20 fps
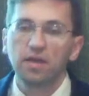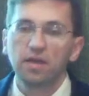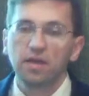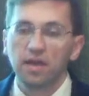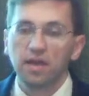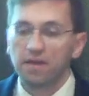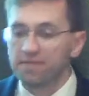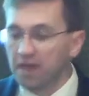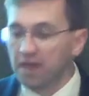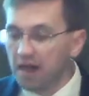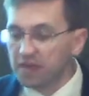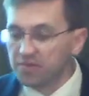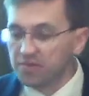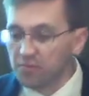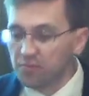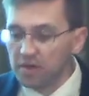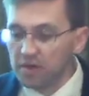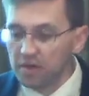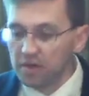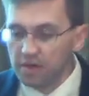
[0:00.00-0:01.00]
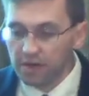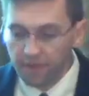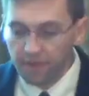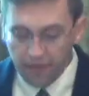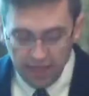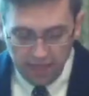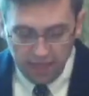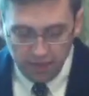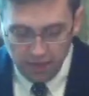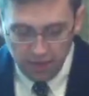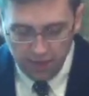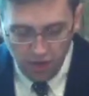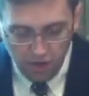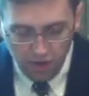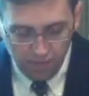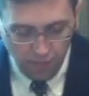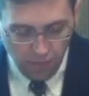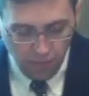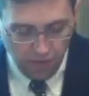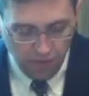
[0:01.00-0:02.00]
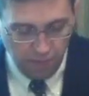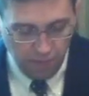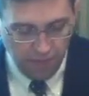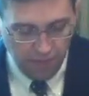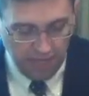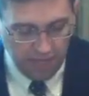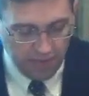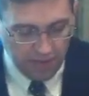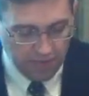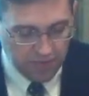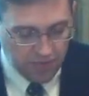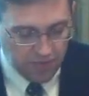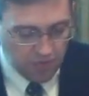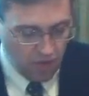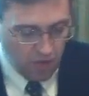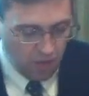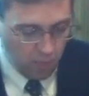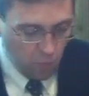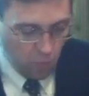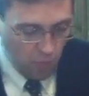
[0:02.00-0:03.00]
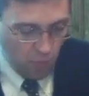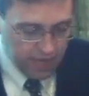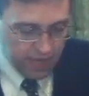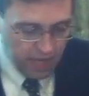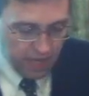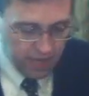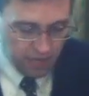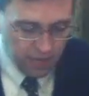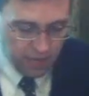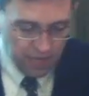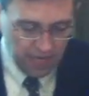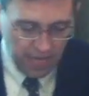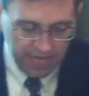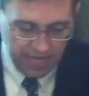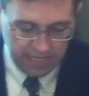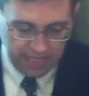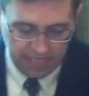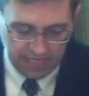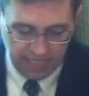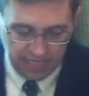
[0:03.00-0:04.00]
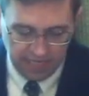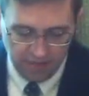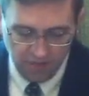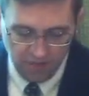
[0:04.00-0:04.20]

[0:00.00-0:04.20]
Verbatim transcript: of God's word. Look over with me at Psalm 119, the